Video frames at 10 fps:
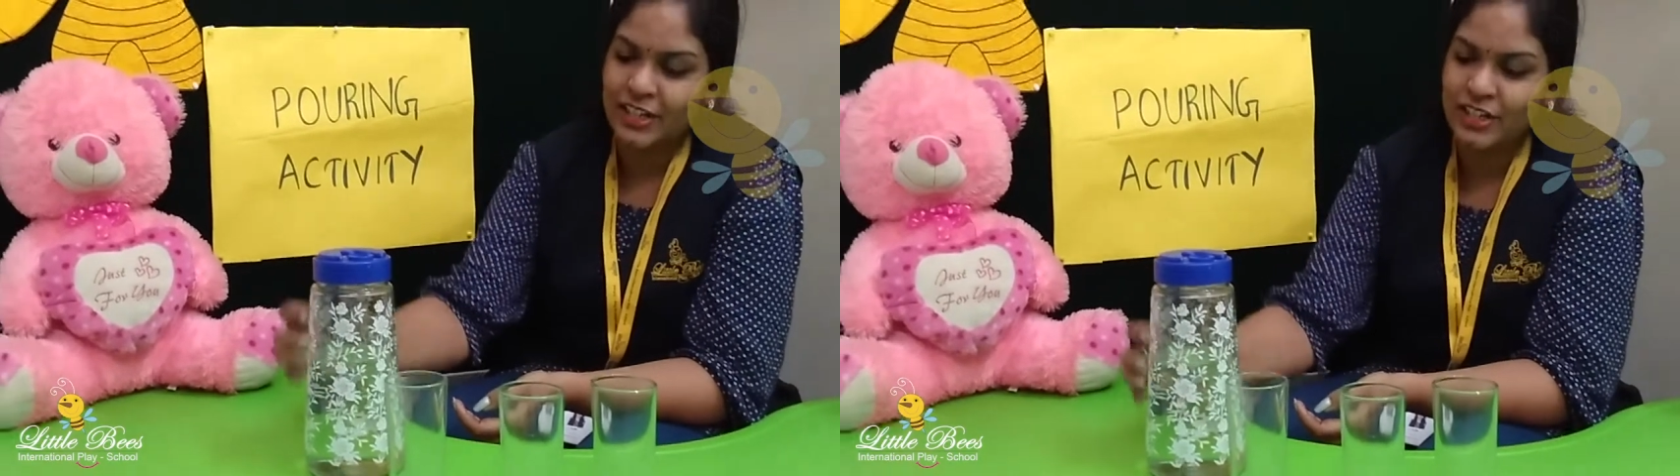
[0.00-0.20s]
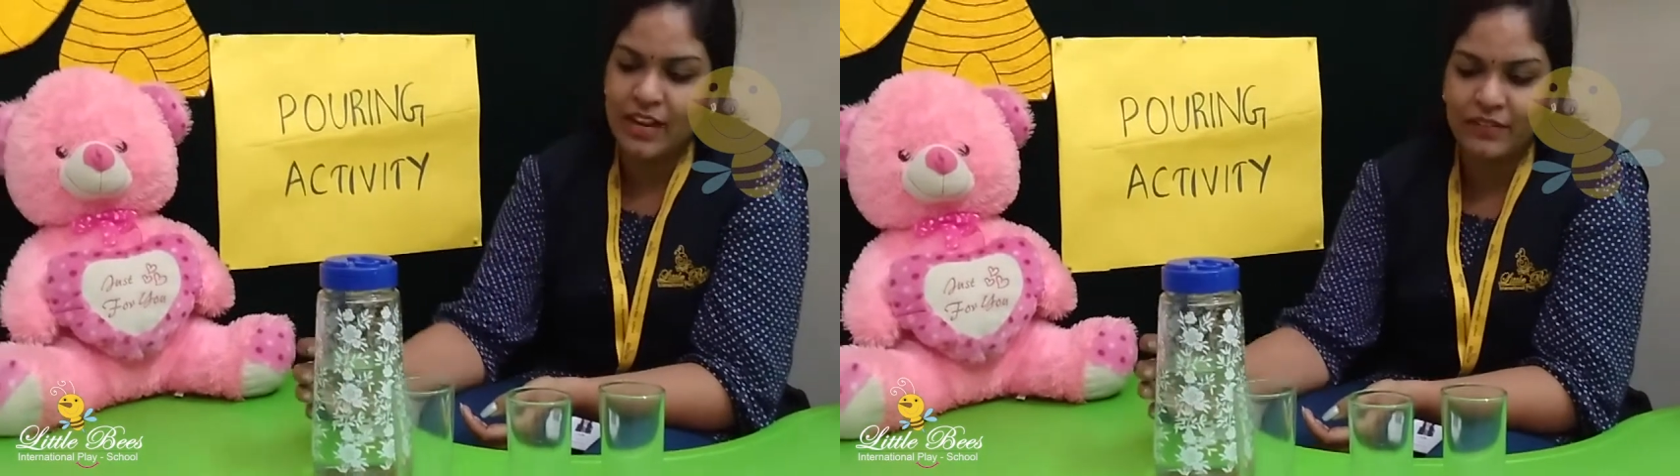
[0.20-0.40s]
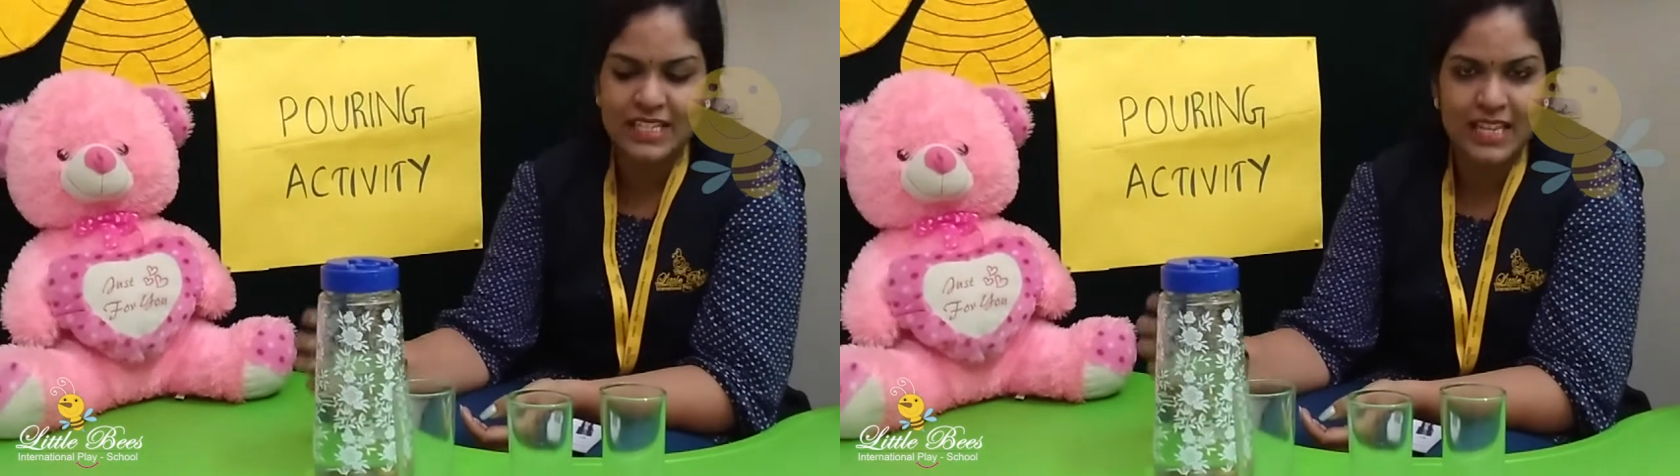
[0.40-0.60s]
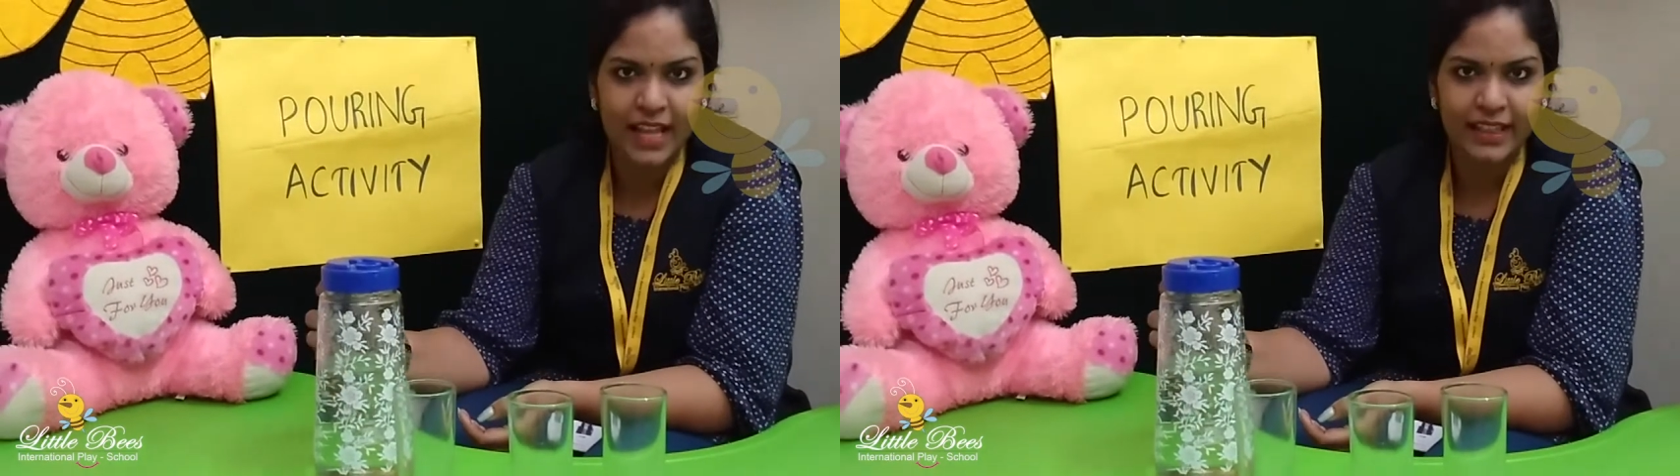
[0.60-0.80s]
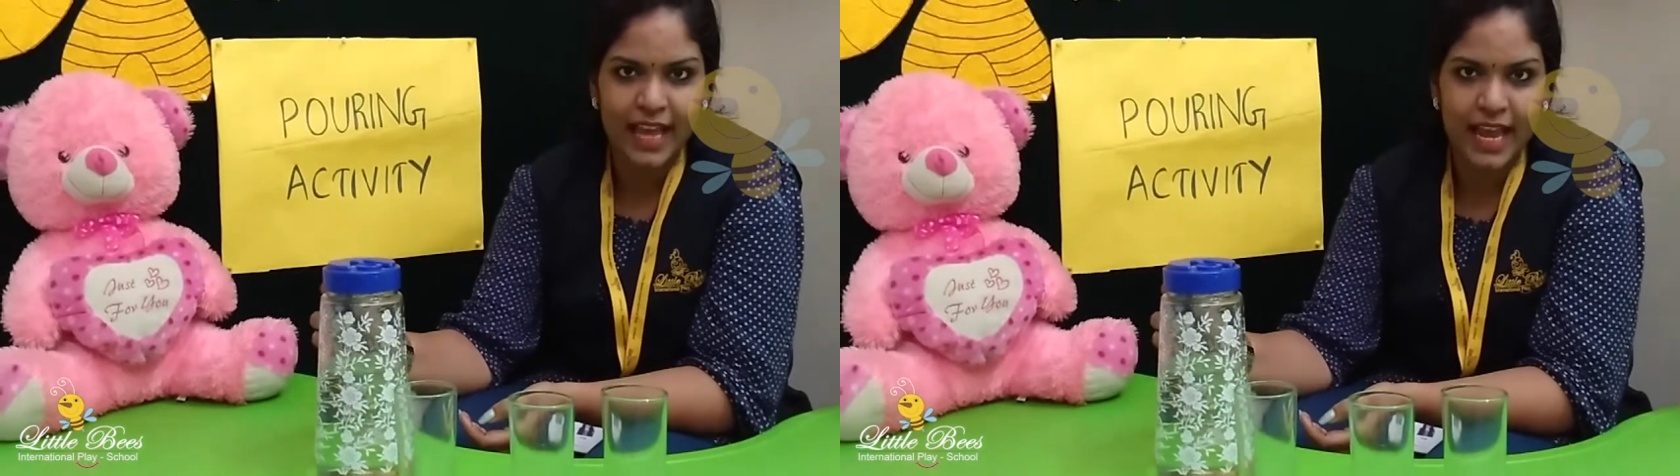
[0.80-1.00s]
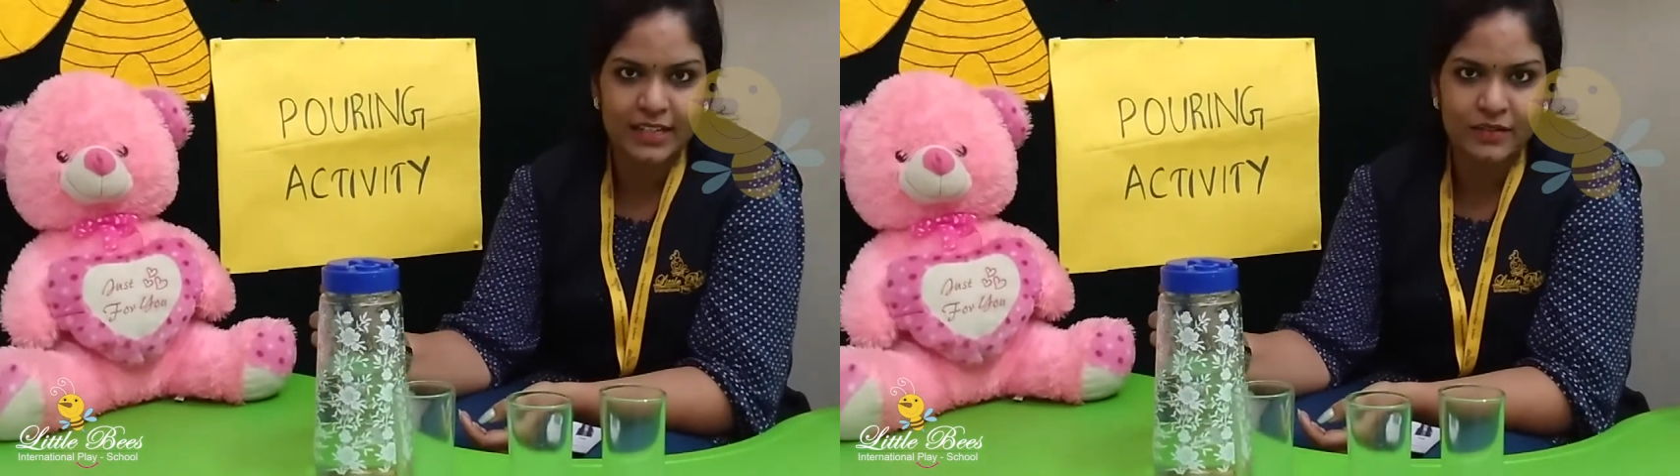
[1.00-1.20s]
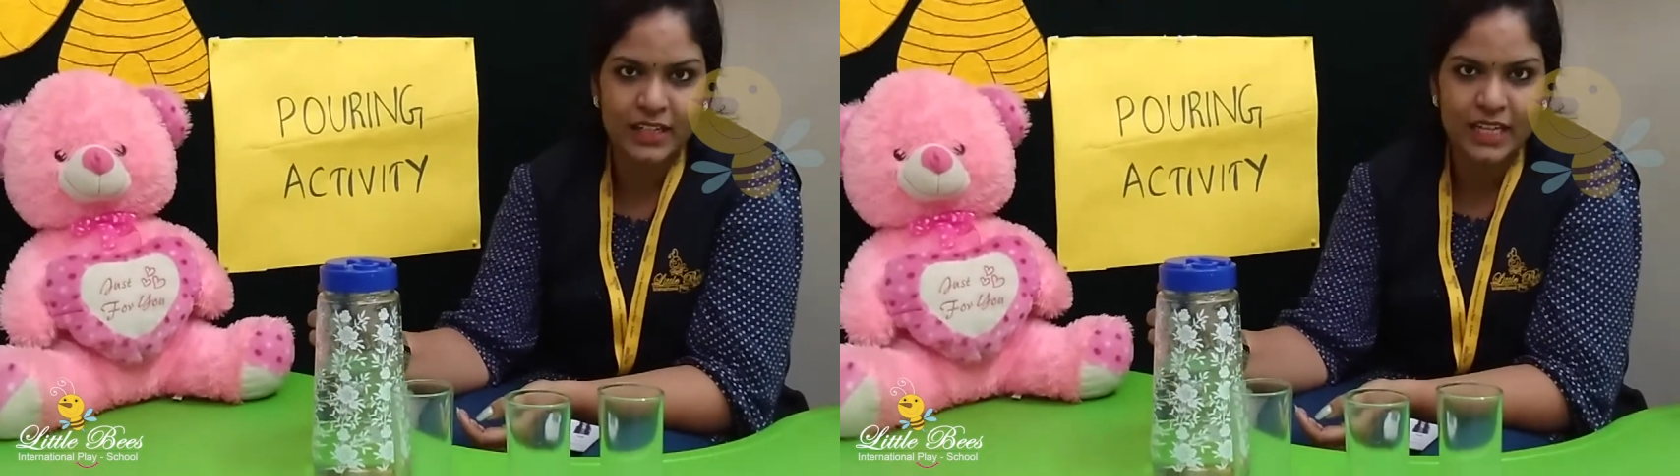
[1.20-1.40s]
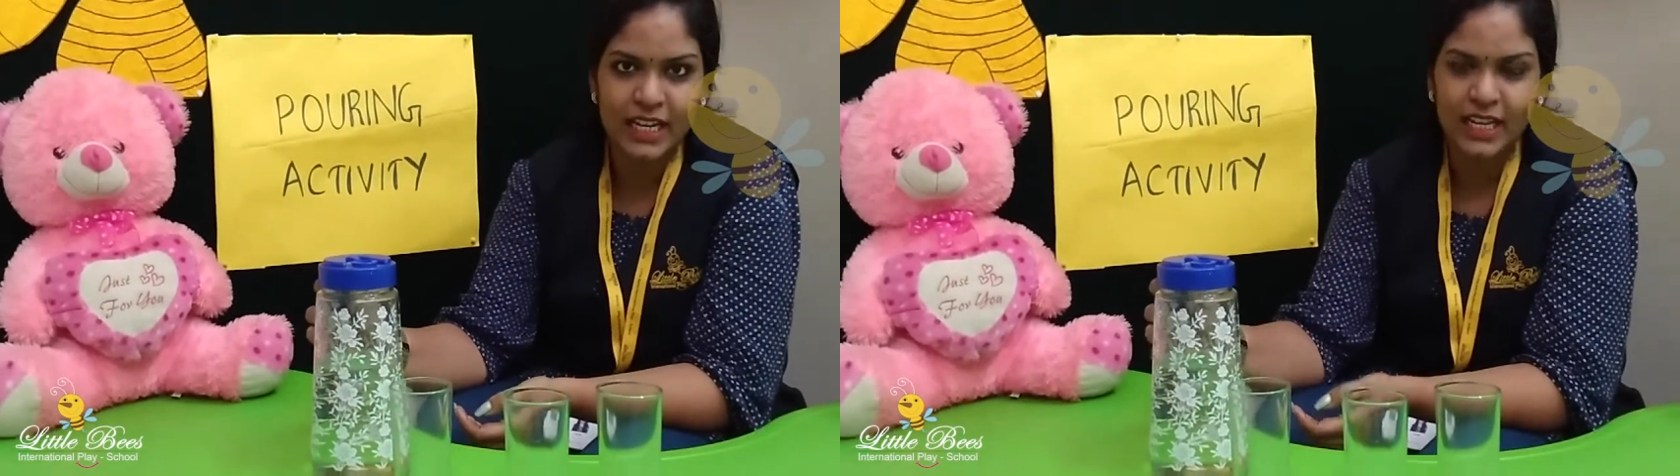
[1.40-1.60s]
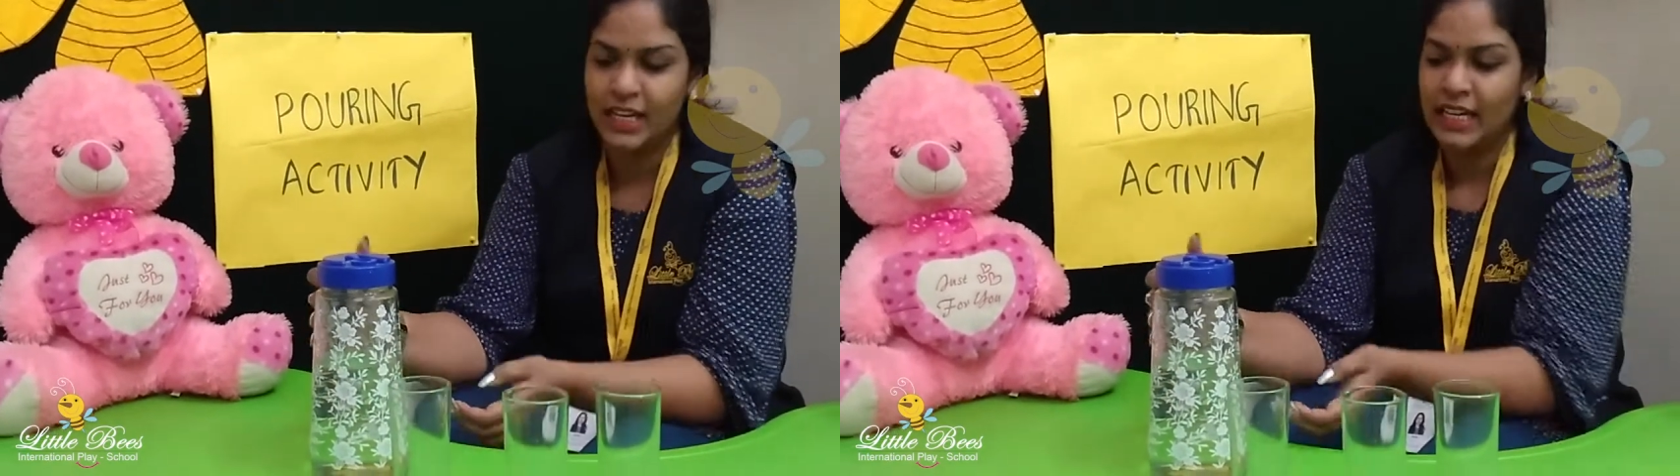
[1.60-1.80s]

Shall we start the activity?